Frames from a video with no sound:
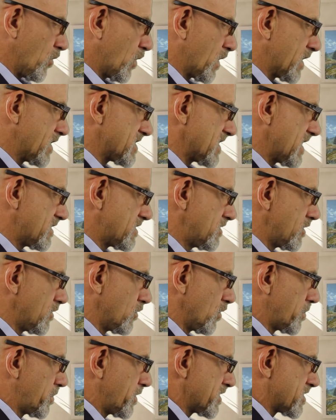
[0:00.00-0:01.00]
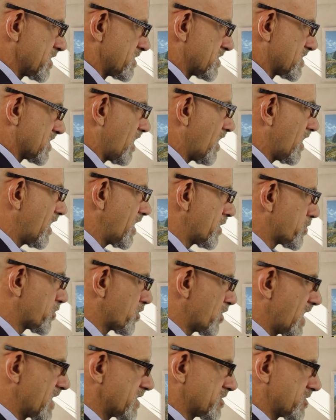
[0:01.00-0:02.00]
What does that do? Well, it puts a ton of
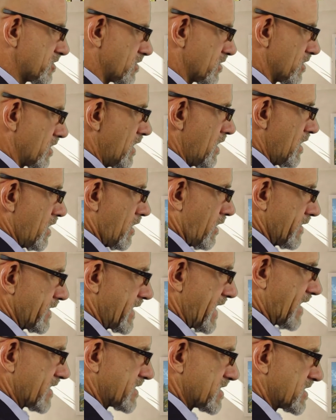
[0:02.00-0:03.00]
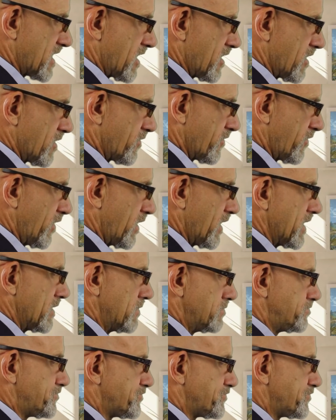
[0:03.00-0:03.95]
pressure on the outside of the foot.